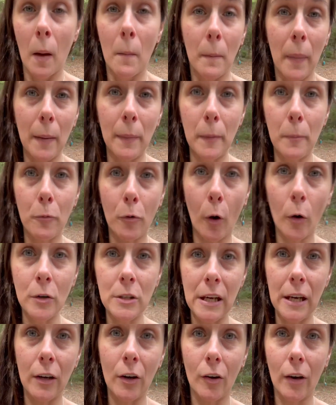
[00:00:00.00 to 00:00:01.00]
Maybe
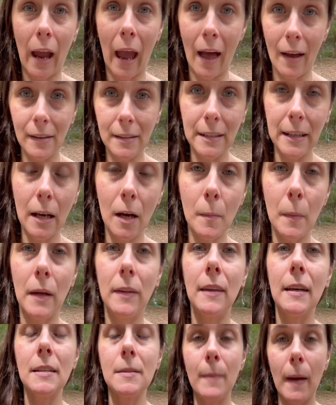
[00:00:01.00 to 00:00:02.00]
protein or calcium,
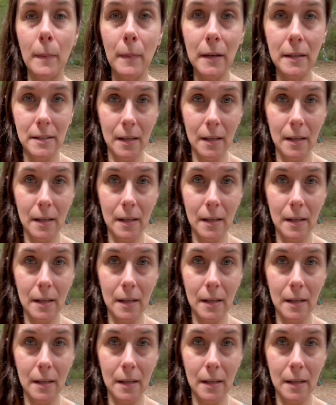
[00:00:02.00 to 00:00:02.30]
and this may be